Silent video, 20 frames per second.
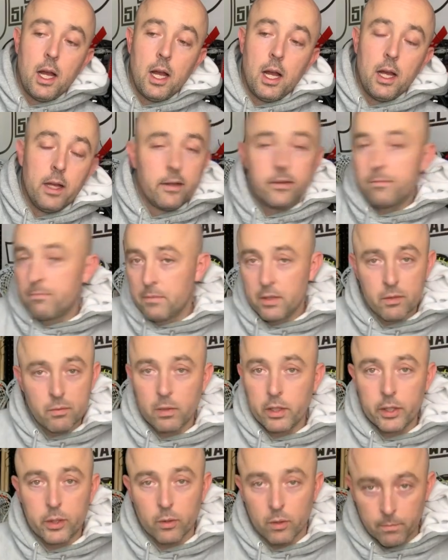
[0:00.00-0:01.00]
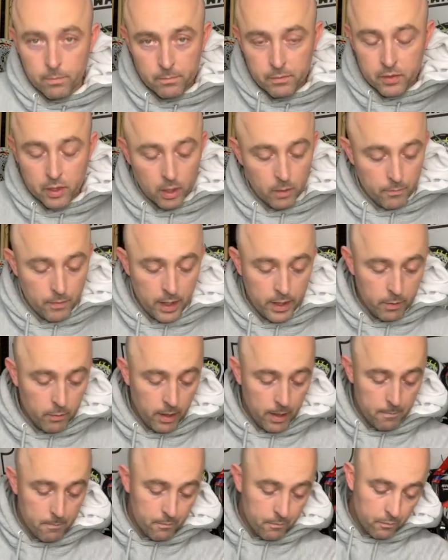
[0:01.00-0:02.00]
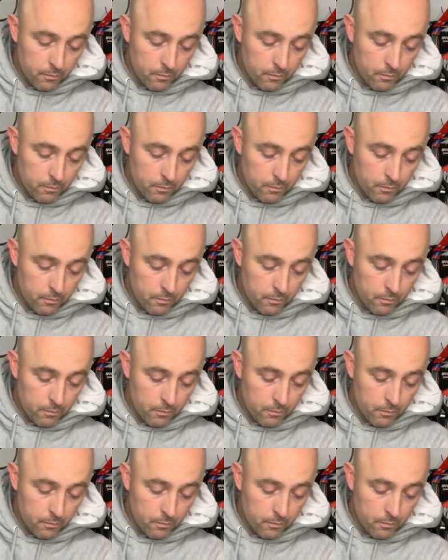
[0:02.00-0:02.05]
This is really cool. So, anyway,